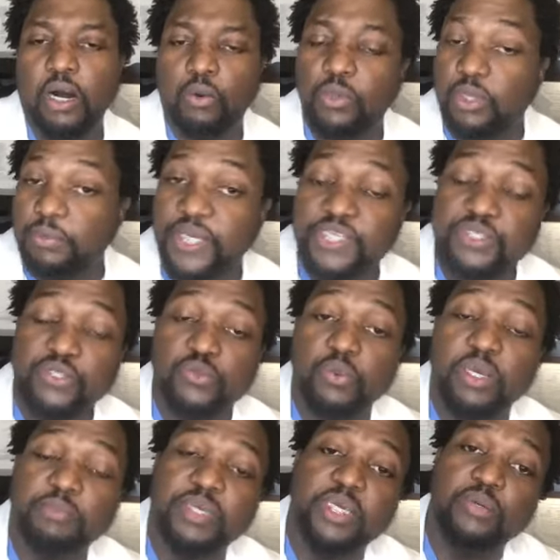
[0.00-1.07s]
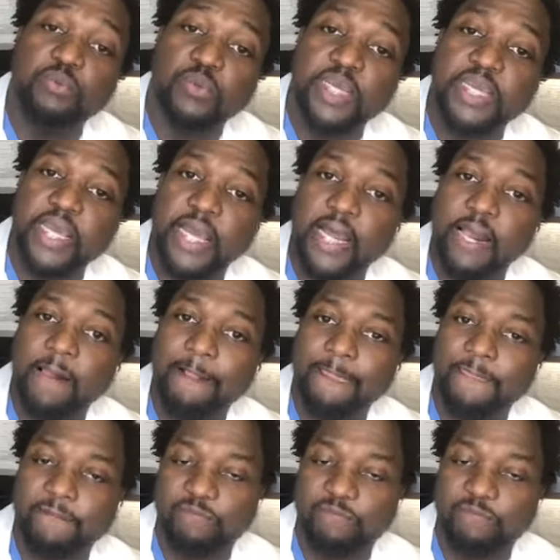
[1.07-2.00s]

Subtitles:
When a patient is with me in rehab,